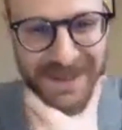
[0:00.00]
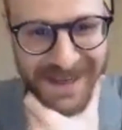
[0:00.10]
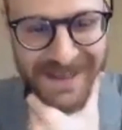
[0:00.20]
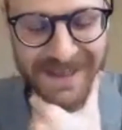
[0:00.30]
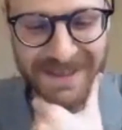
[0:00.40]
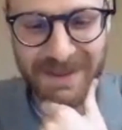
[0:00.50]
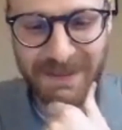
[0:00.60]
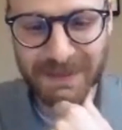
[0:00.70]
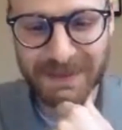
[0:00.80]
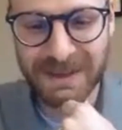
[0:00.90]
this
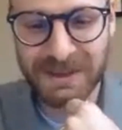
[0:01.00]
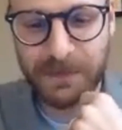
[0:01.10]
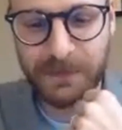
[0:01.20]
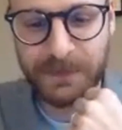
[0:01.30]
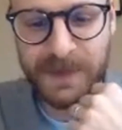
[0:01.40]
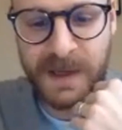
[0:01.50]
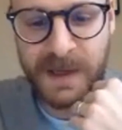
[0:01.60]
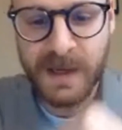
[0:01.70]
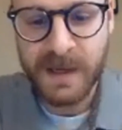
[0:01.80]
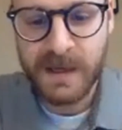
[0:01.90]
interpretation,
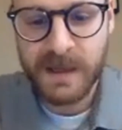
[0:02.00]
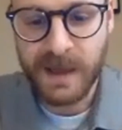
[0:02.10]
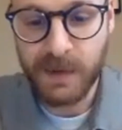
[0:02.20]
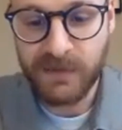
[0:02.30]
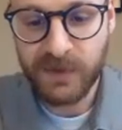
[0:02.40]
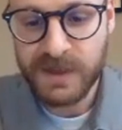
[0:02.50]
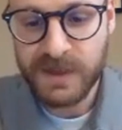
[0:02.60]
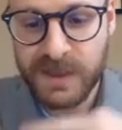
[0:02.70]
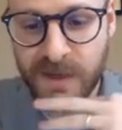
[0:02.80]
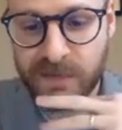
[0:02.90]
that we first
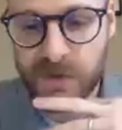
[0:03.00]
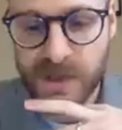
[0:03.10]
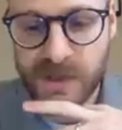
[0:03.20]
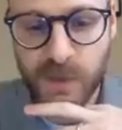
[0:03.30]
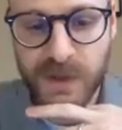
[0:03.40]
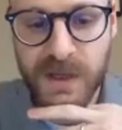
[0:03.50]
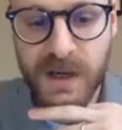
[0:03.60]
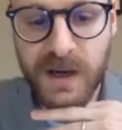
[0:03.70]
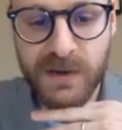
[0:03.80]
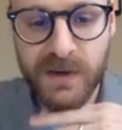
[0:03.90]
discover just what the
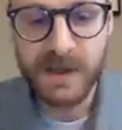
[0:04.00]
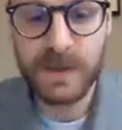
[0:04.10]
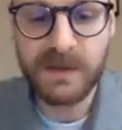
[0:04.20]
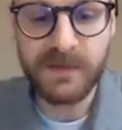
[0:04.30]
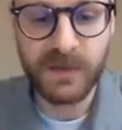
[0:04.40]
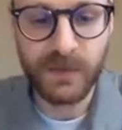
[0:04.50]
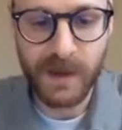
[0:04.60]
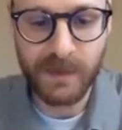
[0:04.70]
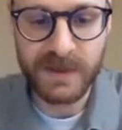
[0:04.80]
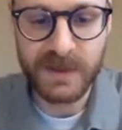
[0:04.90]
other has been for
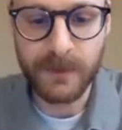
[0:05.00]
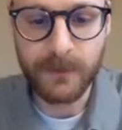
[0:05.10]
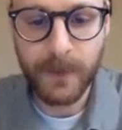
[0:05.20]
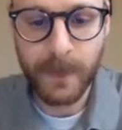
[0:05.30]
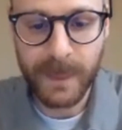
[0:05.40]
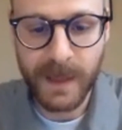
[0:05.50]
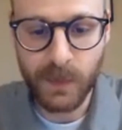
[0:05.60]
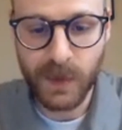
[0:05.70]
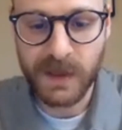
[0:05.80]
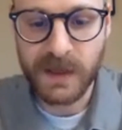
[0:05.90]
Robinson,
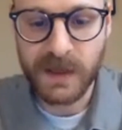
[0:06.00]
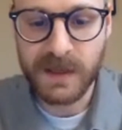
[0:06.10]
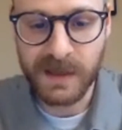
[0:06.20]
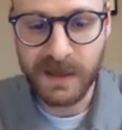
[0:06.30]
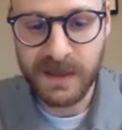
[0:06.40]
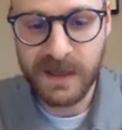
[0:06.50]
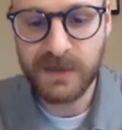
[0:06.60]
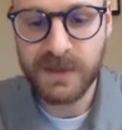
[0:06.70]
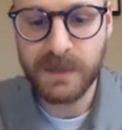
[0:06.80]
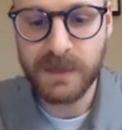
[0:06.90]
and what it
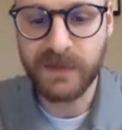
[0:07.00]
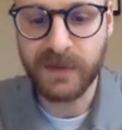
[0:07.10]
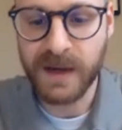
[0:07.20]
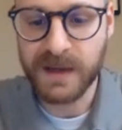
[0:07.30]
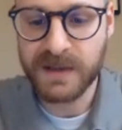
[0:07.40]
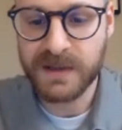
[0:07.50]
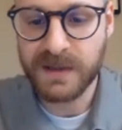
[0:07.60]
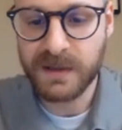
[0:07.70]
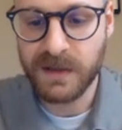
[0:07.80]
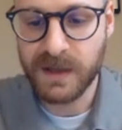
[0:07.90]
continues to be for us,
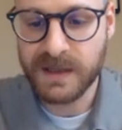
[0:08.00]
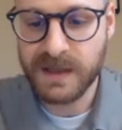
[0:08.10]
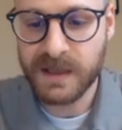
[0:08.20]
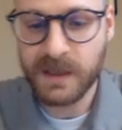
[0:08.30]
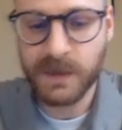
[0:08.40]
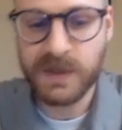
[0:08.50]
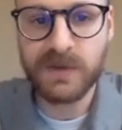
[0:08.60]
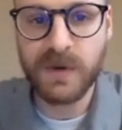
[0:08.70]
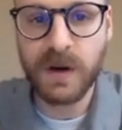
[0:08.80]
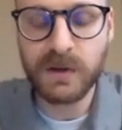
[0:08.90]
to the extent that we
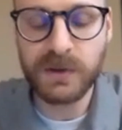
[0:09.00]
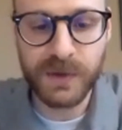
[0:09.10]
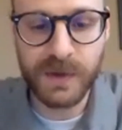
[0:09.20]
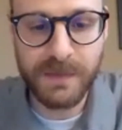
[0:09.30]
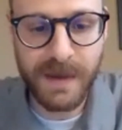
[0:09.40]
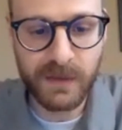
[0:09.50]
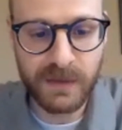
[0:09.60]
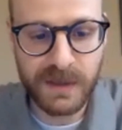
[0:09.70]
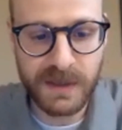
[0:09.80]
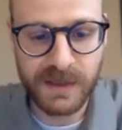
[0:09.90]
struggle to remount
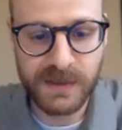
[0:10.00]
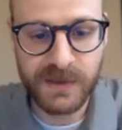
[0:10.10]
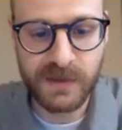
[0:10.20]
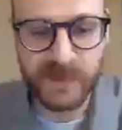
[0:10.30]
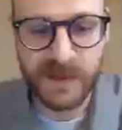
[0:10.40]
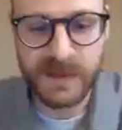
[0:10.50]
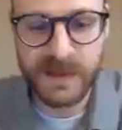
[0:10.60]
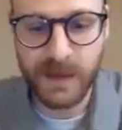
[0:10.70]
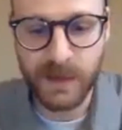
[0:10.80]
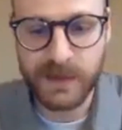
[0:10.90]
to this surface
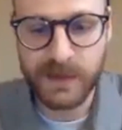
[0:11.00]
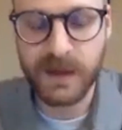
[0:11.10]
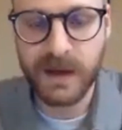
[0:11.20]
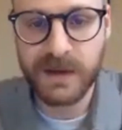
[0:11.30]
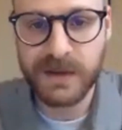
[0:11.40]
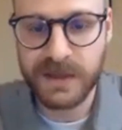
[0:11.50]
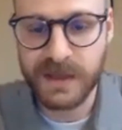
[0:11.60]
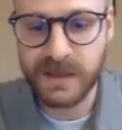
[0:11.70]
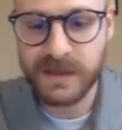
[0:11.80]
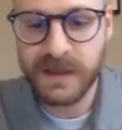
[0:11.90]
at which our
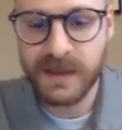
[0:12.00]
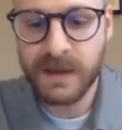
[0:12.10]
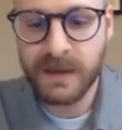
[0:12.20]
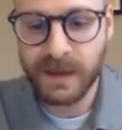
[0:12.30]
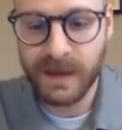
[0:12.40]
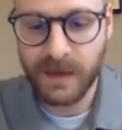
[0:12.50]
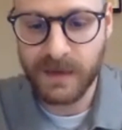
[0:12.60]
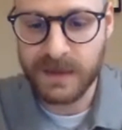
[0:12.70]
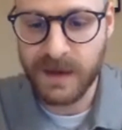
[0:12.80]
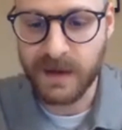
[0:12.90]
consciousness, like our
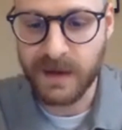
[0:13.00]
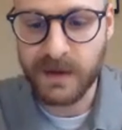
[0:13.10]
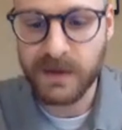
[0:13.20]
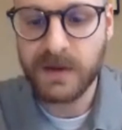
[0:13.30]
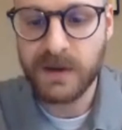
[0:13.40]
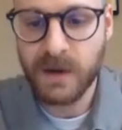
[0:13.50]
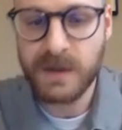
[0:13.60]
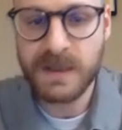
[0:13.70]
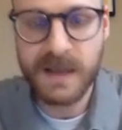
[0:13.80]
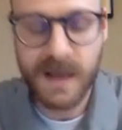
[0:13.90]
desire,
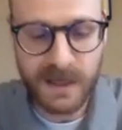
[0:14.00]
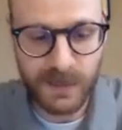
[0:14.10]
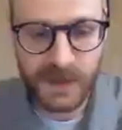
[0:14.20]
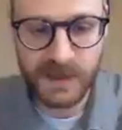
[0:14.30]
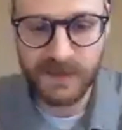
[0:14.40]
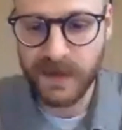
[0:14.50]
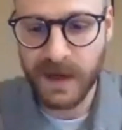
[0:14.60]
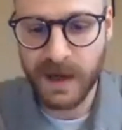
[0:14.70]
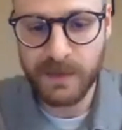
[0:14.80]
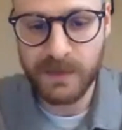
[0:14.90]
coincides with its very
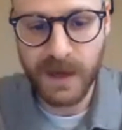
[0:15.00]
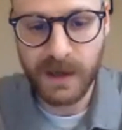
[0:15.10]
object.